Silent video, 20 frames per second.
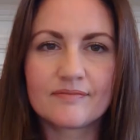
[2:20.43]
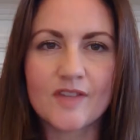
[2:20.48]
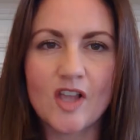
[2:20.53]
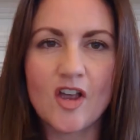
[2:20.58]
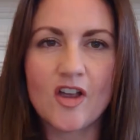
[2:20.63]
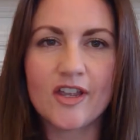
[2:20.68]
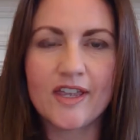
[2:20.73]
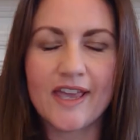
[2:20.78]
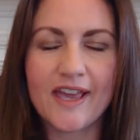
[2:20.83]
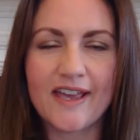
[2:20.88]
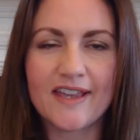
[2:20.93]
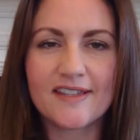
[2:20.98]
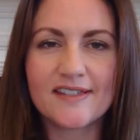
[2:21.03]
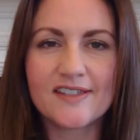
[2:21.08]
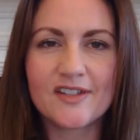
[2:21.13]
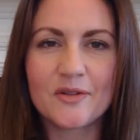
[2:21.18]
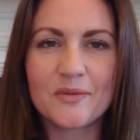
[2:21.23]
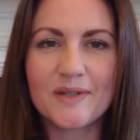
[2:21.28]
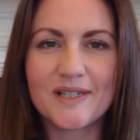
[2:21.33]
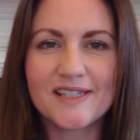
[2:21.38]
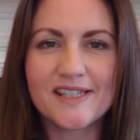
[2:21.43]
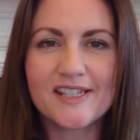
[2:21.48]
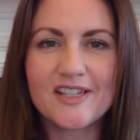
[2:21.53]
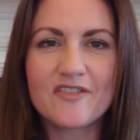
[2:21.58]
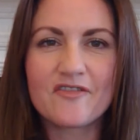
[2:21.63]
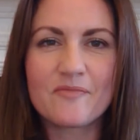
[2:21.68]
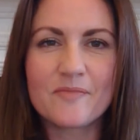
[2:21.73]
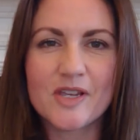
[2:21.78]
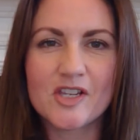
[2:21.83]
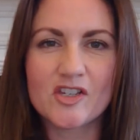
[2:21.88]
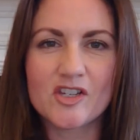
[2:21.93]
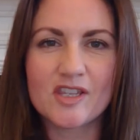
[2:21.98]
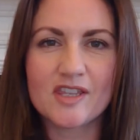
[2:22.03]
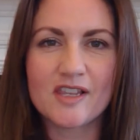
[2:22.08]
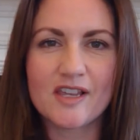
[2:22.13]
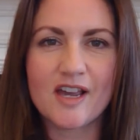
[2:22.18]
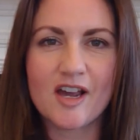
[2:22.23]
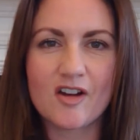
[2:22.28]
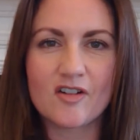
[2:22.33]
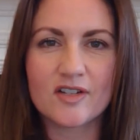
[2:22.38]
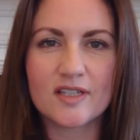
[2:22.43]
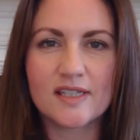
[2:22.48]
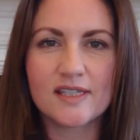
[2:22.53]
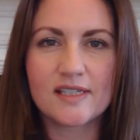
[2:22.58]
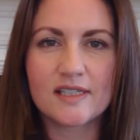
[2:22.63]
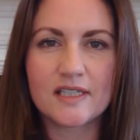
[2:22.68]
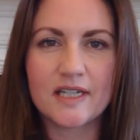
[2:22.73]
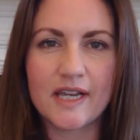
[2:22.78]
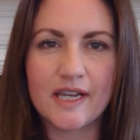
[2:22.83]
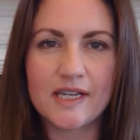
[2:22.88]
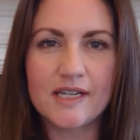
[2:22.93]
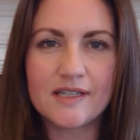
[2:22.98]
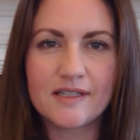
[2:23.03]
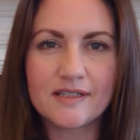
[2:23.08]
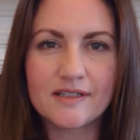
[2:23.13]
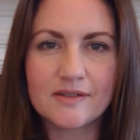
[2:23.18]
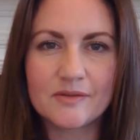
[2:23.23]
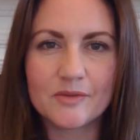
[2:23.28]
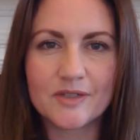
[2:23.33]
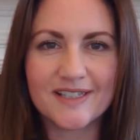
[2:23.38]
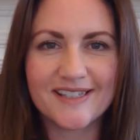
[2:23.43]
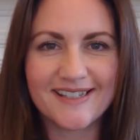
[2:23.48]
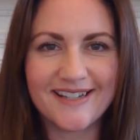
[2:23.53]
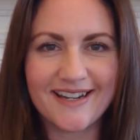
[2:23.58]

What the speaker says: Okay, so once you've measured the current state, what's